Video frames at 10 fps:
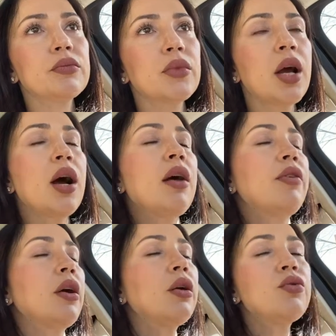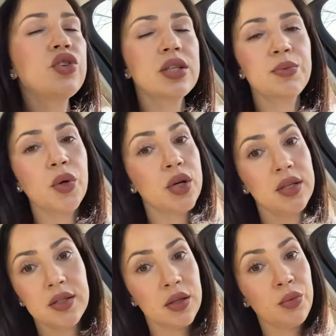I have a huge
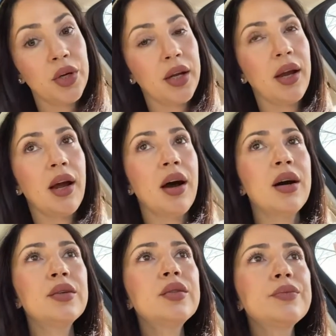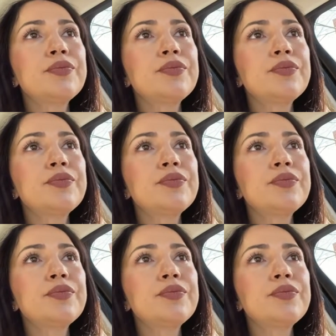experience in working out.